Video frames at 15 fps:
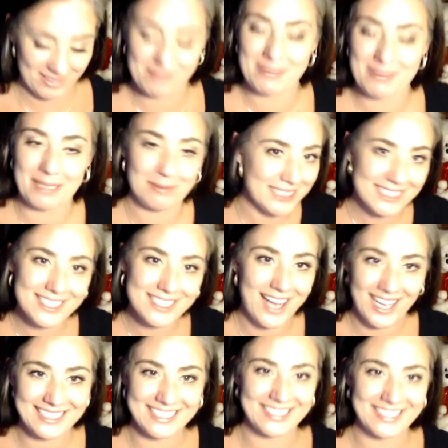been able to
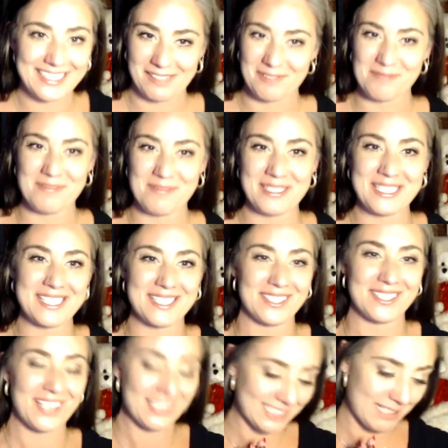talk to any of them. This is a
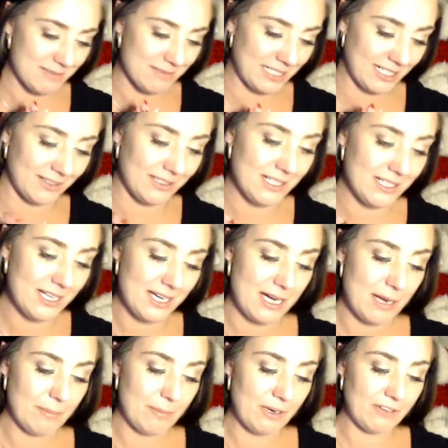long time ago,
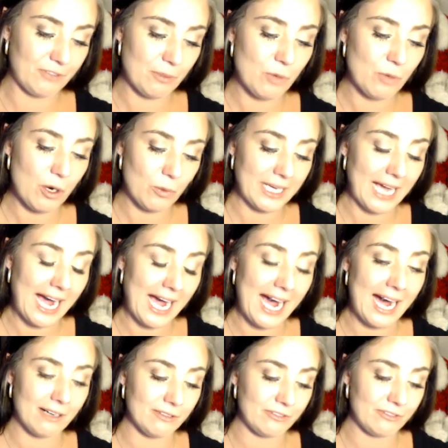but from what we
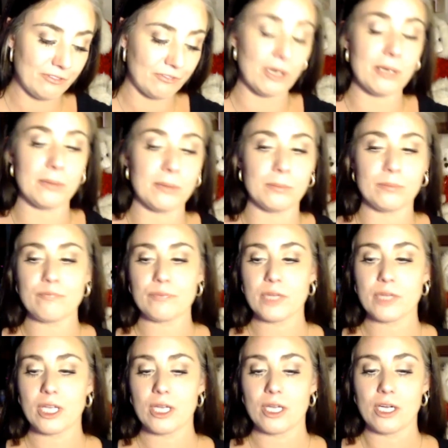have from
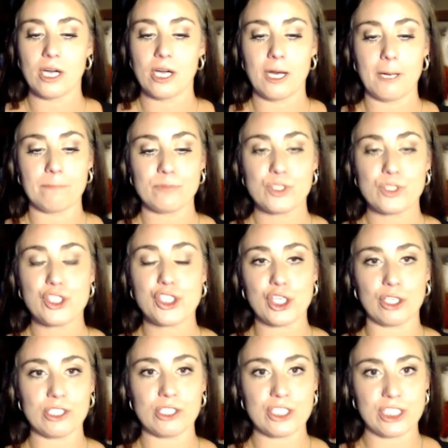
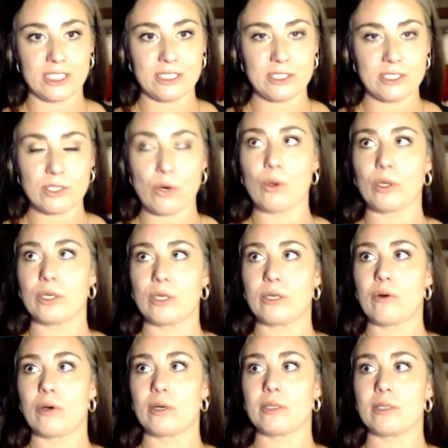churches
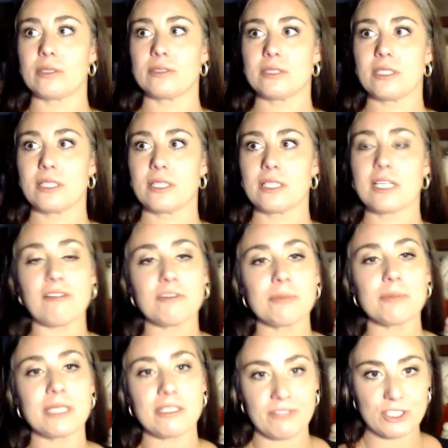or
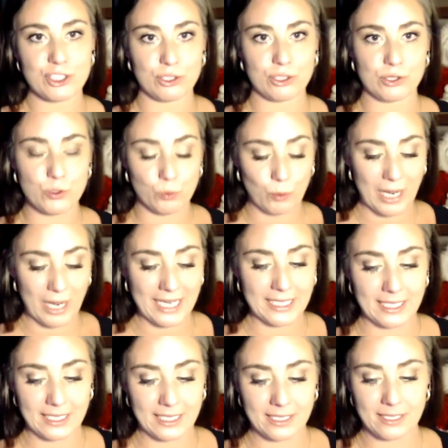government officials
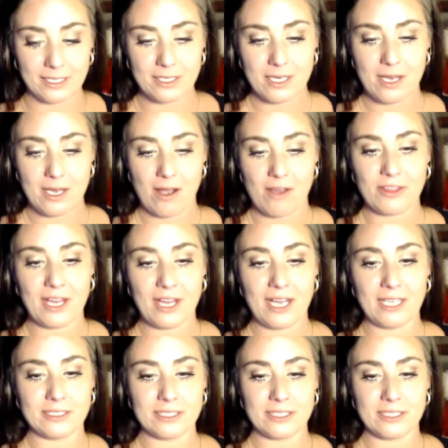writing
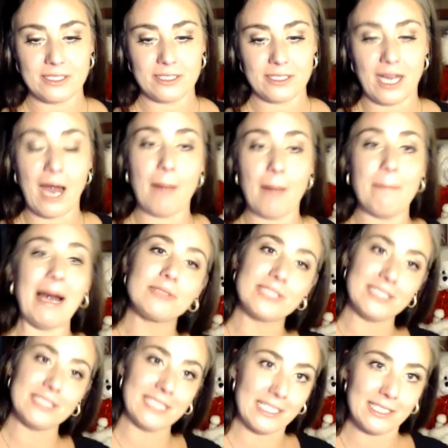that about
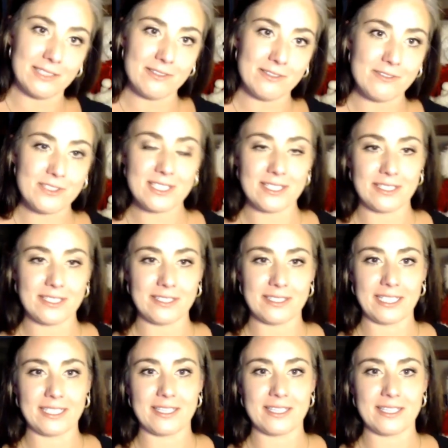the natives, like